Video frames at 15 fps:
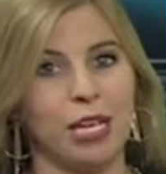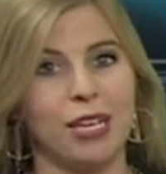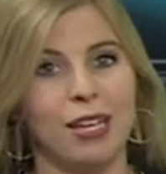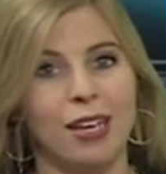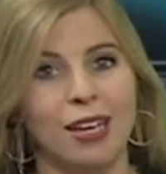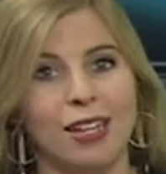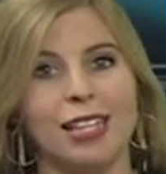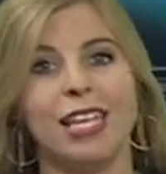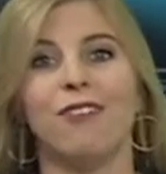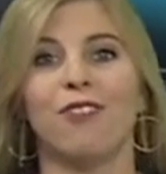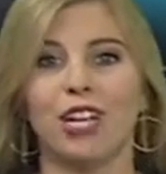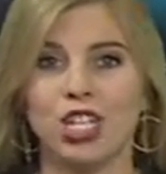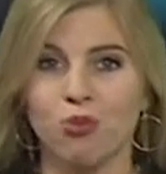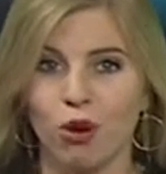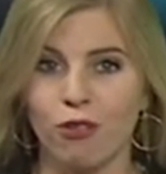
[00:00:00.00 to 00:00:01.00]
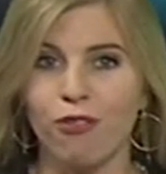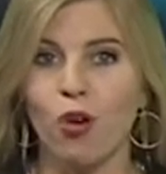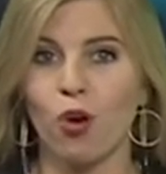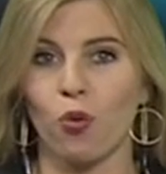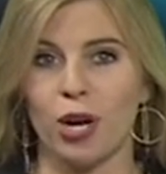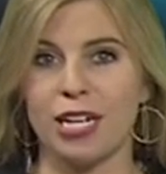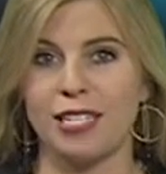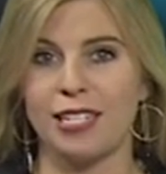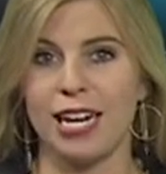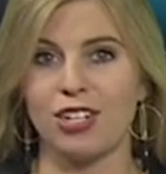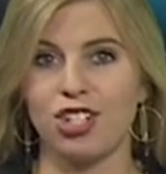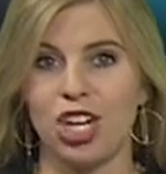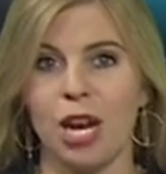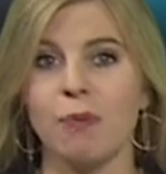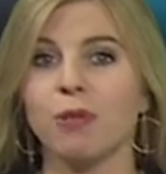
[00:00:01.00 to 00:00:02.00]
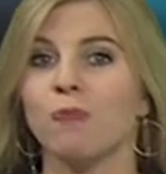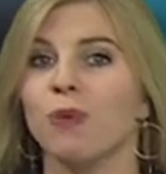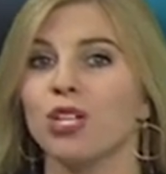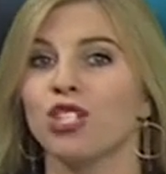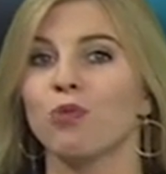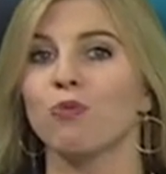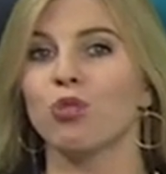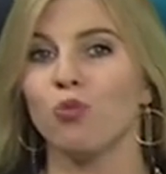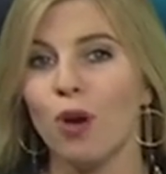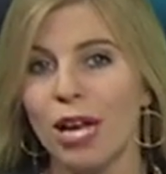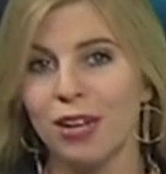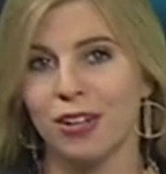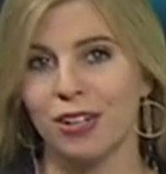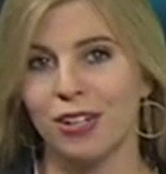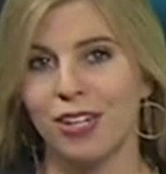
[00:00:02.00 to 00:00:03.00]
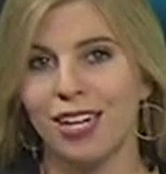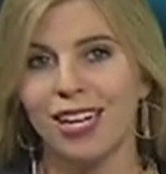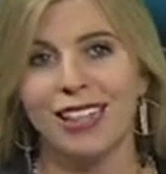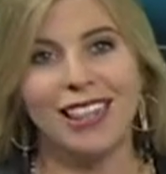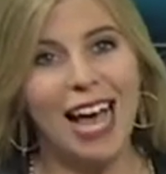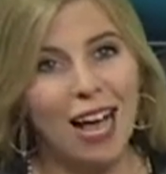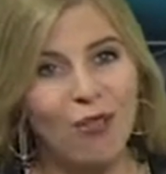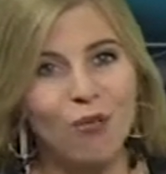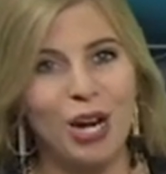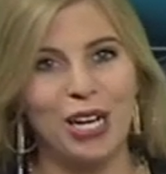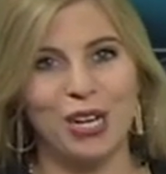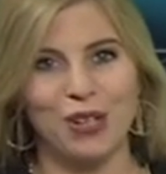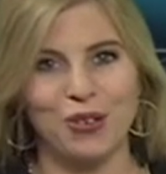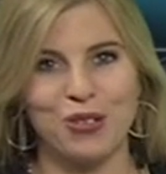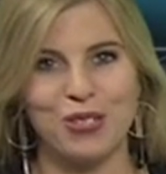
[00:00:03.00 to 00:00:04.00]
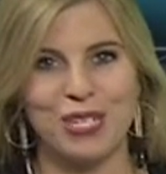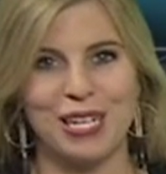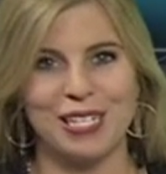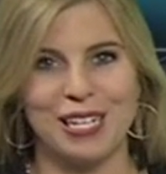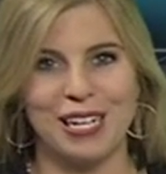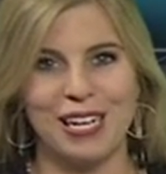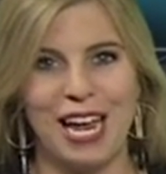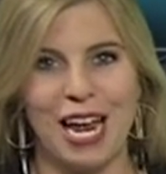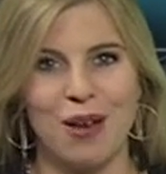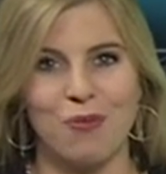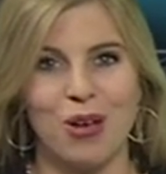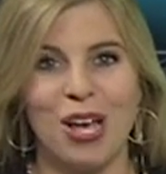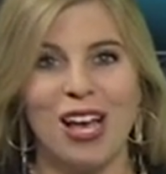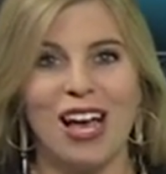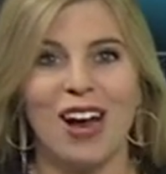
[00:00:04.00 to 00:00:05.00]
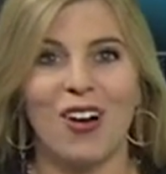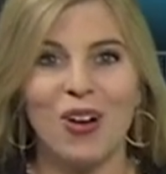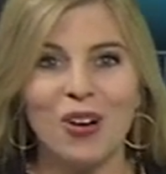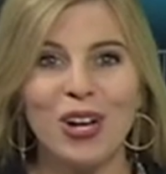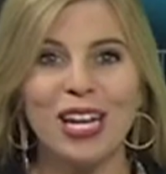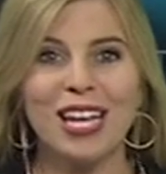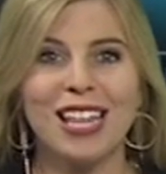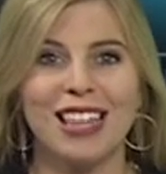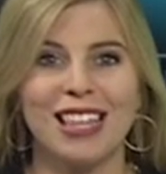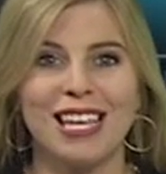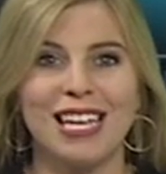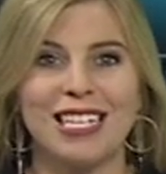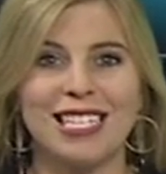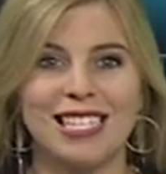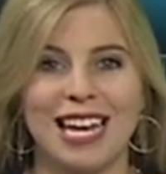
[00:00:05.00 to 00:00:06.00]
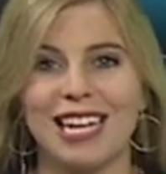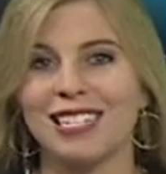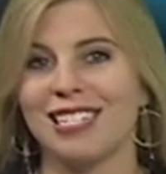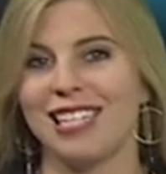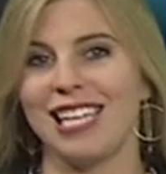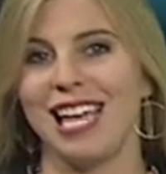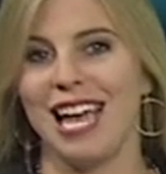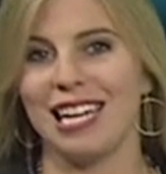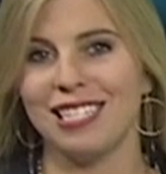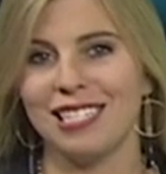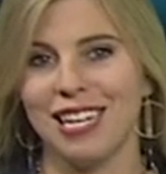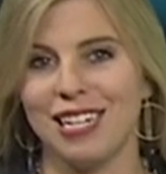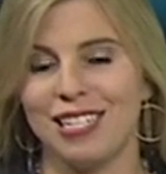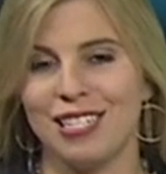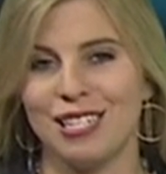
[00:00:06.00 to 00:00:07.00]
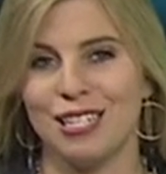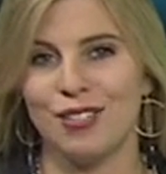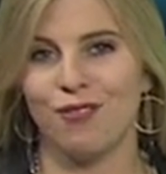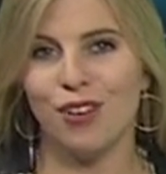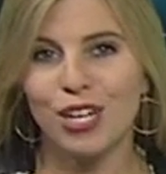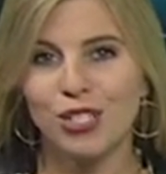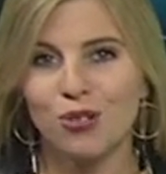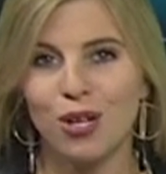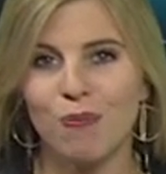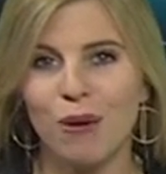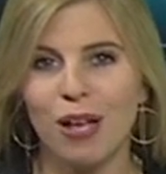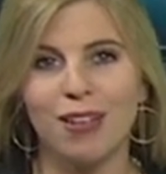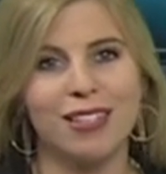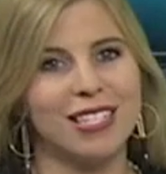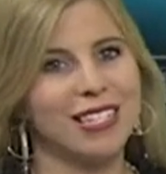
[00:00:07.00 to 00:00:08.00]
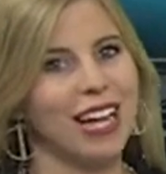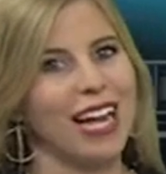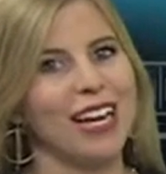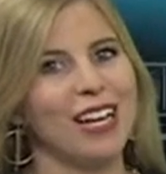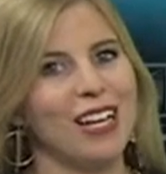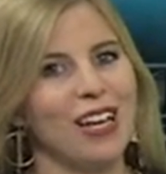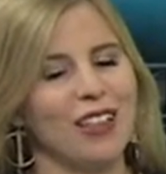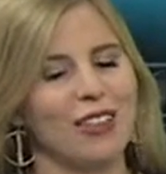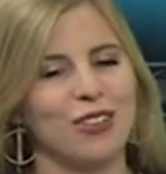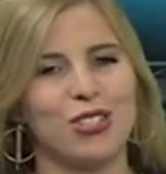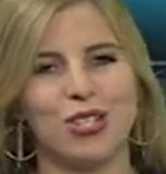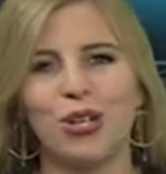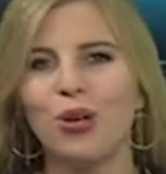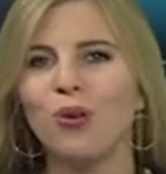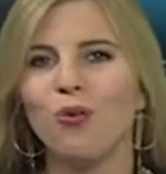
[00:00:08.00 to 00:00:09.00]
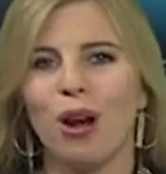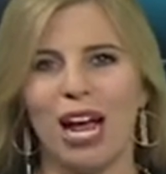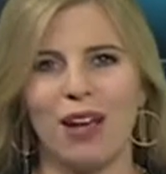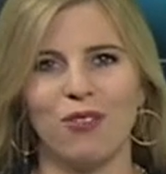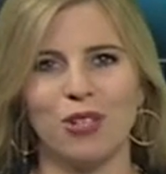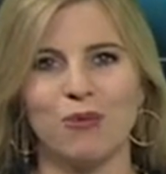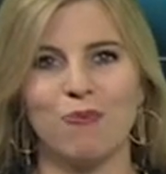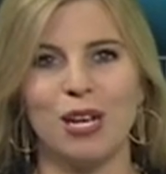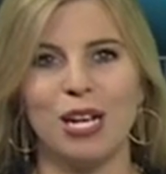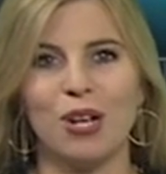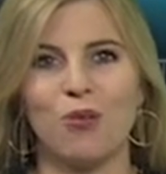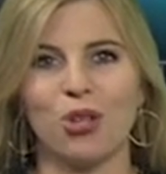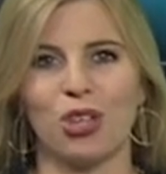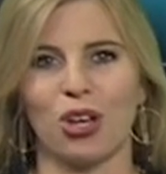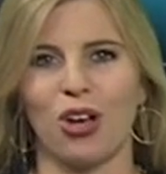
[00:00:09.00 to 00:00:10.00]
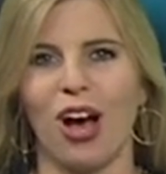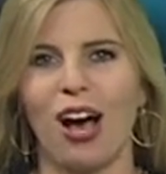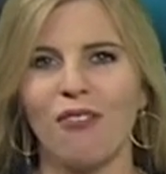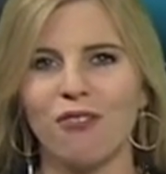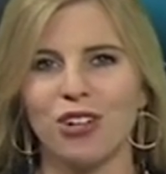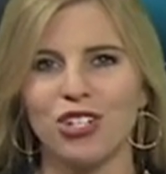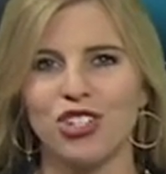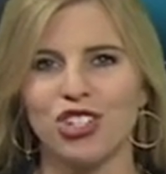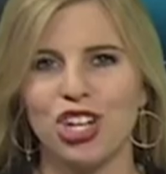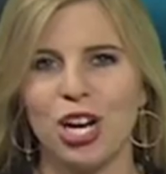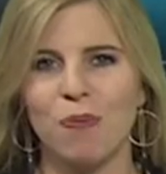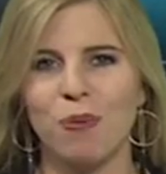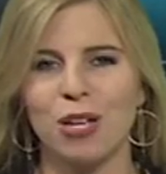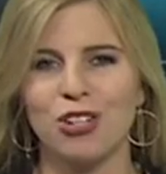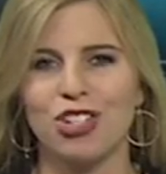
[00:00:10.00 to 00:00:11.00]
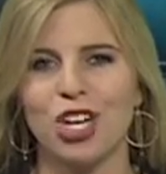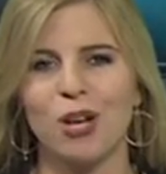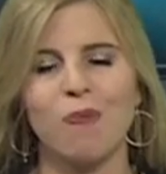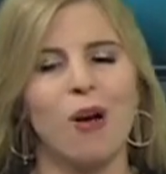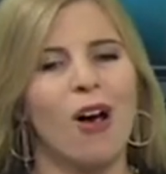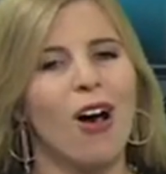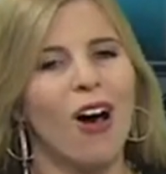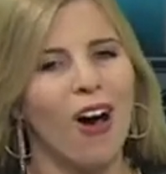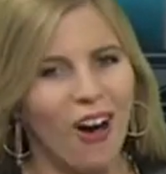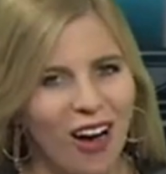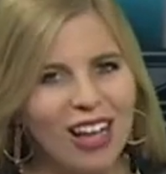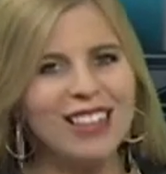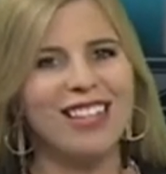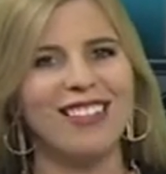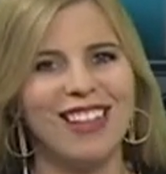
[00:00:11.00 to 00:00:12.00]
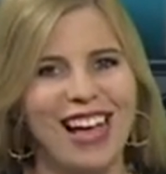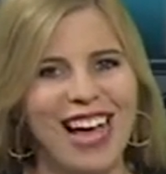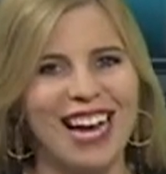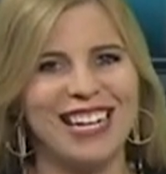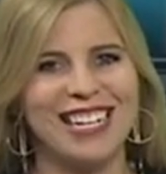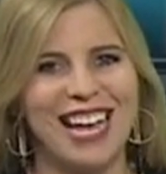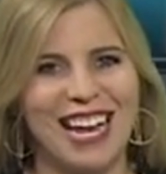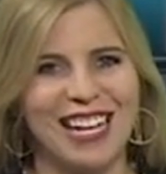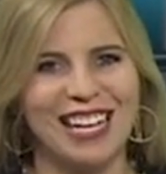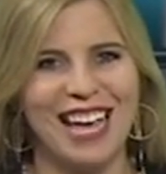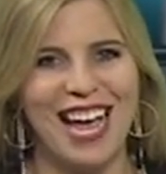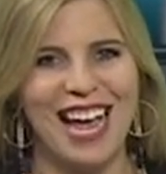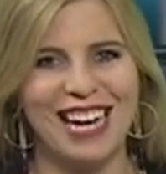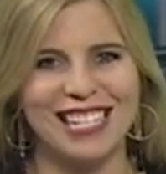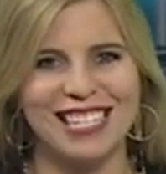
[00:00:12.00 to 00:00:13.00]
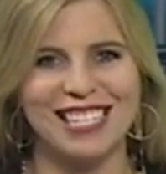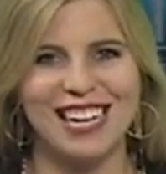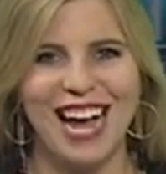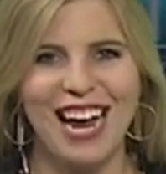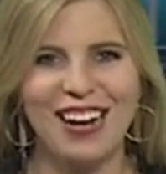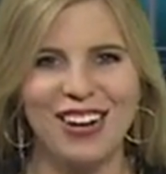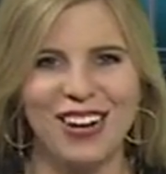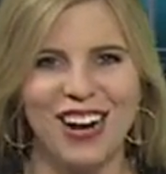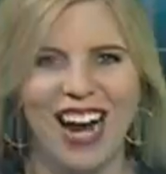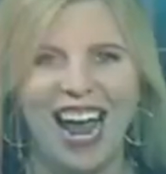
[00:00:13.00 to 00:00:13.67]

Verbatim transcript: be the eventual 4A state champs Bishop Dwenger. That regular season game earning the Saints the SAC's victory bell. And tonight, the two rivals meeting with the conference championship on the line yet again. Snider